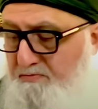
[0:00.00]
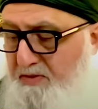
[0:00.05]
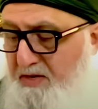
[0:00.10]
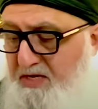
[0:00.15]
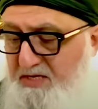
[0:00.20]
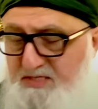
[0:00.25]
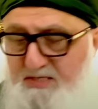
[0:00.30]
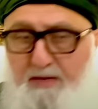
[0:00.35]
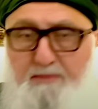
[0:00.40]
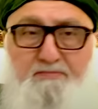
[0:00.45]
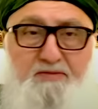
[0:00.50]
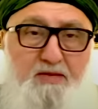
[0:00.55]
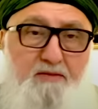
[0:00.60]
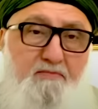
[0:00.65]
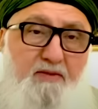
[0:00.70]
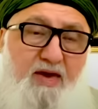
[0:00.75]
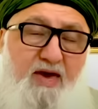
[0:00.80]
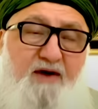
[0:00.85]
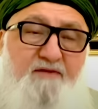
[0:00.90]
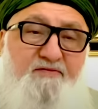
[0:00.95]
because something
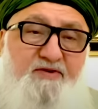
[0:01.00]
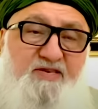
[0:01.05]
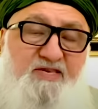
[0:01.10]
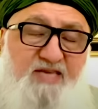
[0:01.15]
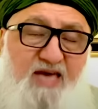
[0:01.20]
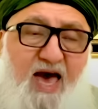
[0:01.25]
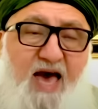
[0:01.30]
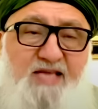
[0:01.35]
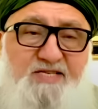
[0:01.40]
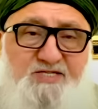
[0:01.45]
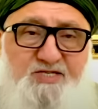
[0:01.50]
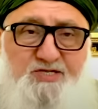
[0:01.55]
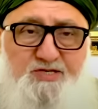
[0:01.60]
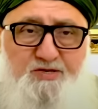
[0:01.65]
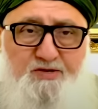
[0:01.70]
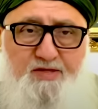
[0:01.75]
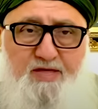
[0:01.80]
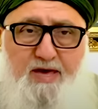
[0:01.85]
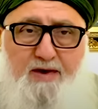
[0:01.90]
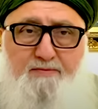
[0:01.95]
may have attached
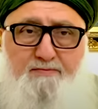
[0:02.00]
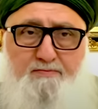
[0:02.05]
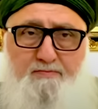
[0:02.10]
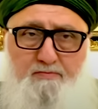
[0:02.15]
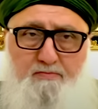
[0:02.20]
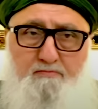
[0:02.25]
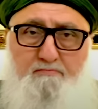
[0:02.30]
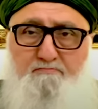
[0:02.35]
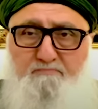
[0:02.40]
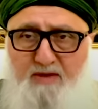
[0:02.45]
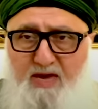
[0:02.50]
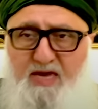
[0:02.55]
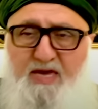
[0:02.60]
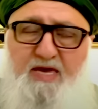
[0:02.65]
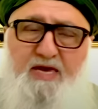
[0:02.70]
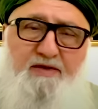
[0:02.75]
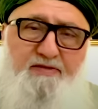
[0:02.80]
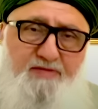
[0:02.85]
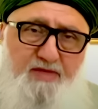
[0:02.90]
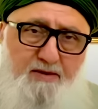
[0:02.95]
to them
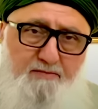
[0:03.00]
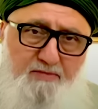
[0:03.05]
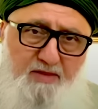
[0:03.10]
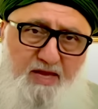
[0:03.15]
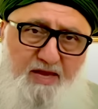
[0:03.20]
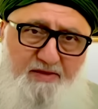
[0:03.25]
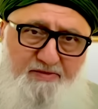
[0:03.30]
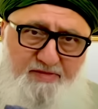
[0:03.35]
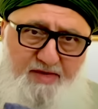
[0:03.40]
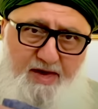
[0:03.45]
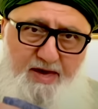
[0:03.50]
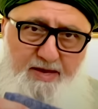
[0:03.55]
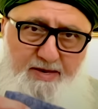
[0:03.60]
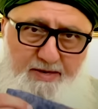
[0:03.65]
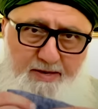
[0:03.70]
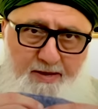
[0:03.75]
making them like that.